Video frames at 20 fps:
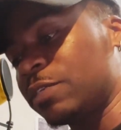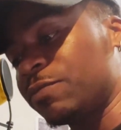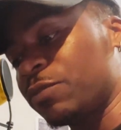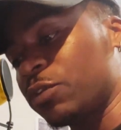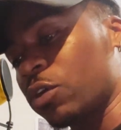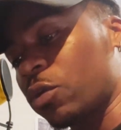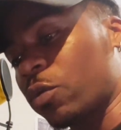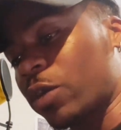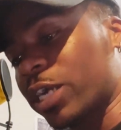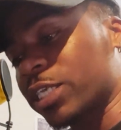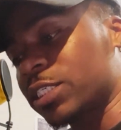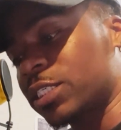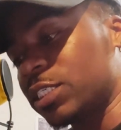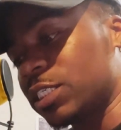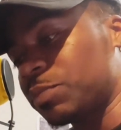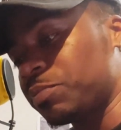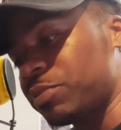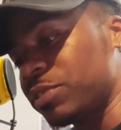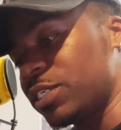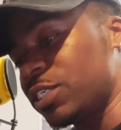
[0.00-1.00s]
If you are watching
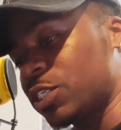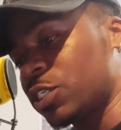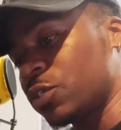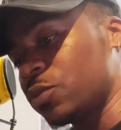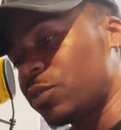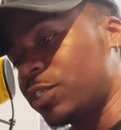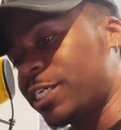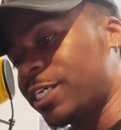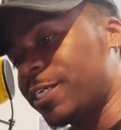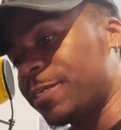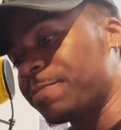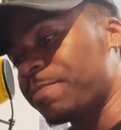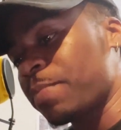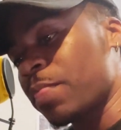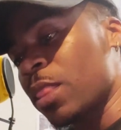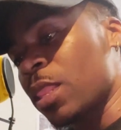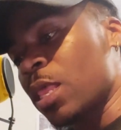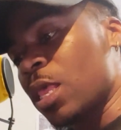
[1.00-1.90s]
this, please tune in.